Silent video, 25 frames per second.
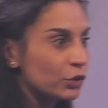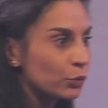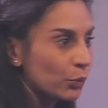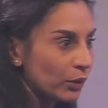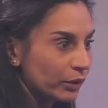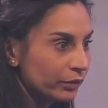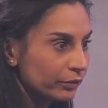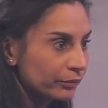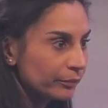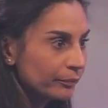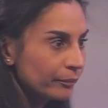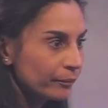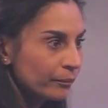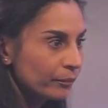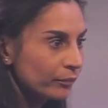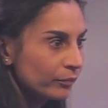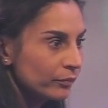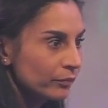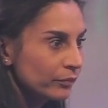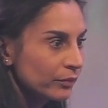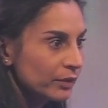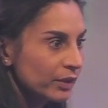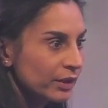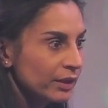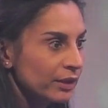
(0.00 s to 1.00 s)
1.
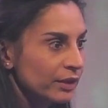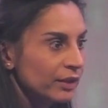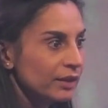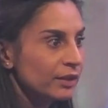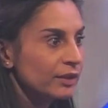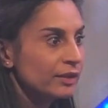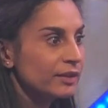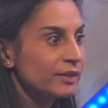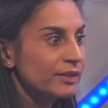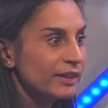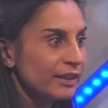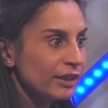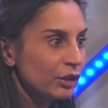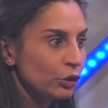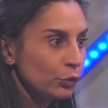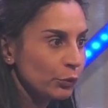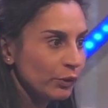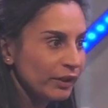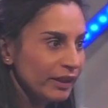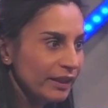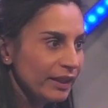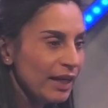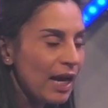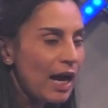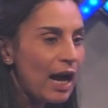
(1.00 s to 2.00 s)
Did
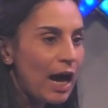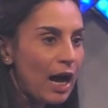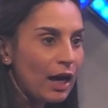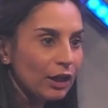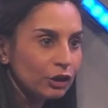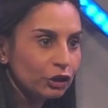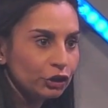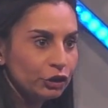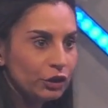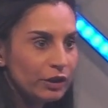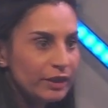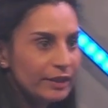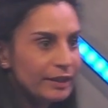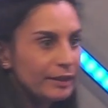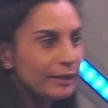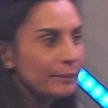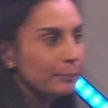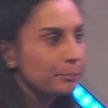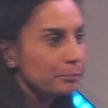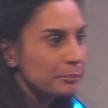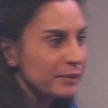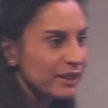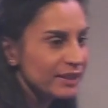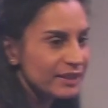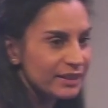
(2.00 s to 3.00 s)
we actually
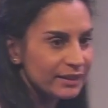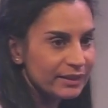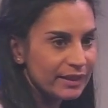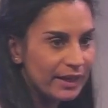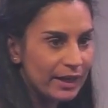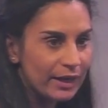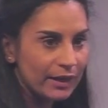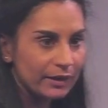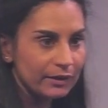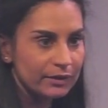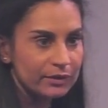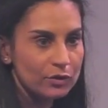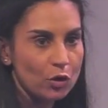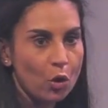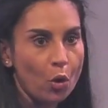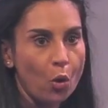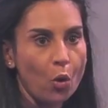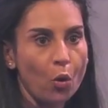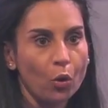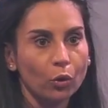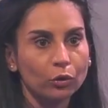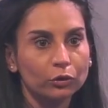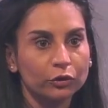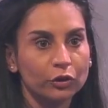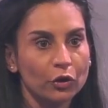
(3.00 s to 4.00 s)
mitigate
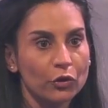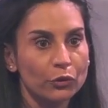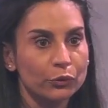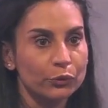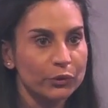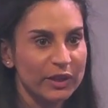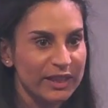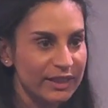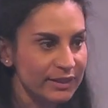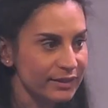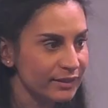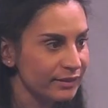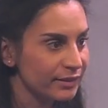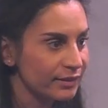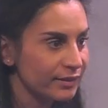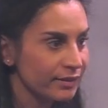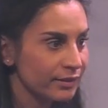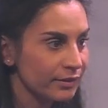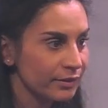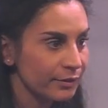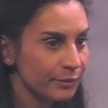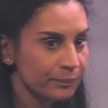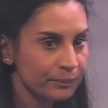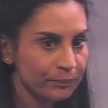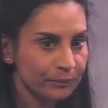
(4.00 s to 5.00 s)
all the
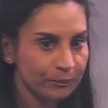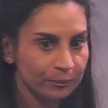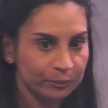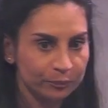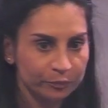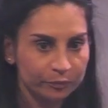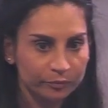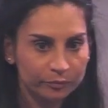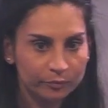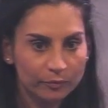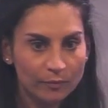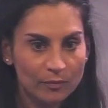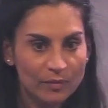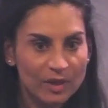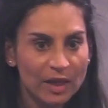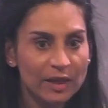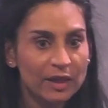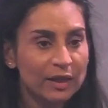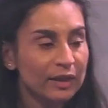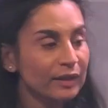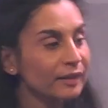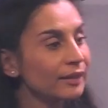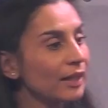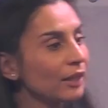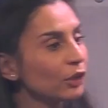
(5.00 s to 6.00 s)
risks
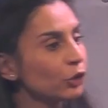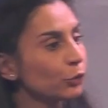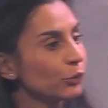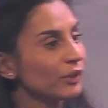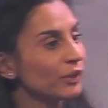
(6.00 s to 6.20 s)
that we